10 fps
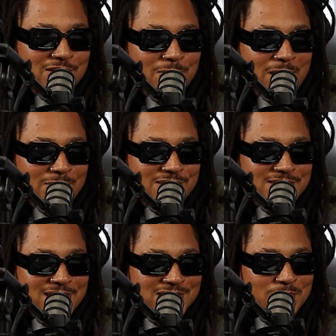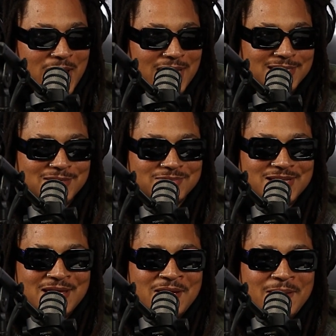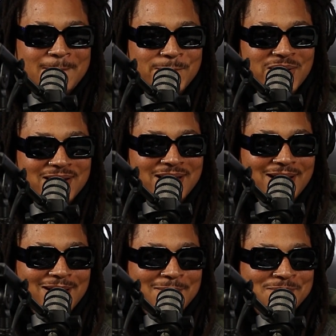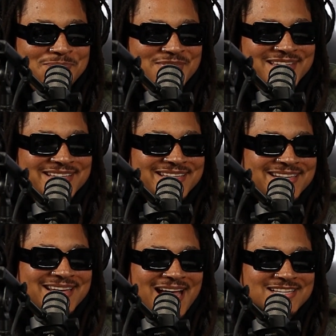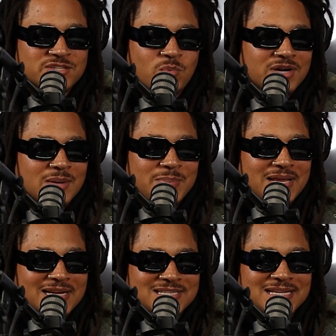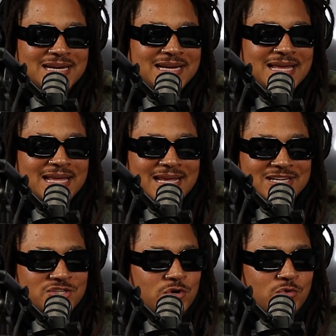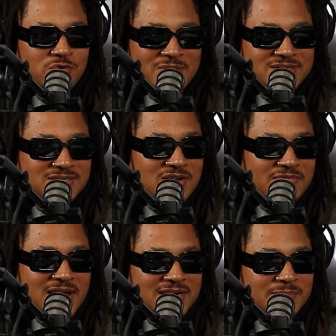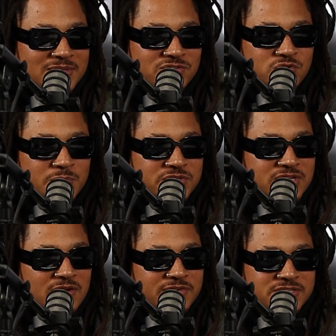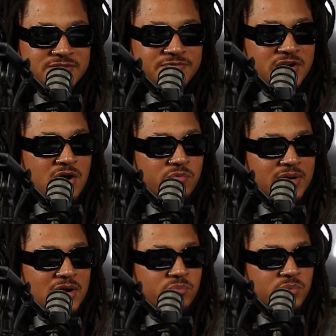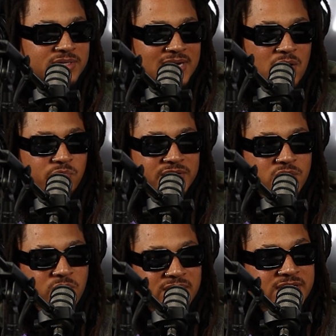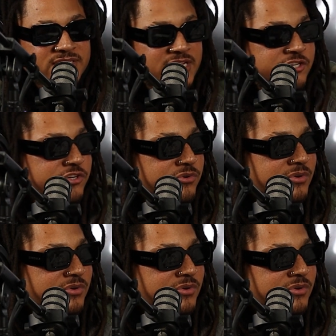Little baby 6-pack, you know what I'm saying? But I just needed to get in tune with myself. I had to be super selfish and figure out, did I really want to continue?